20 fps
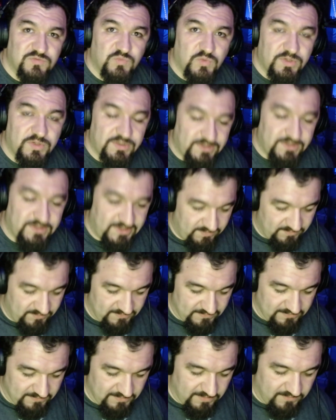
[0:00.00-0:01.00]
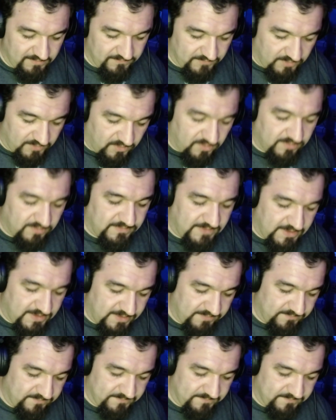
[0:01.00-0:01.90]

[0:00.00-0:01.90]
1 games of all time.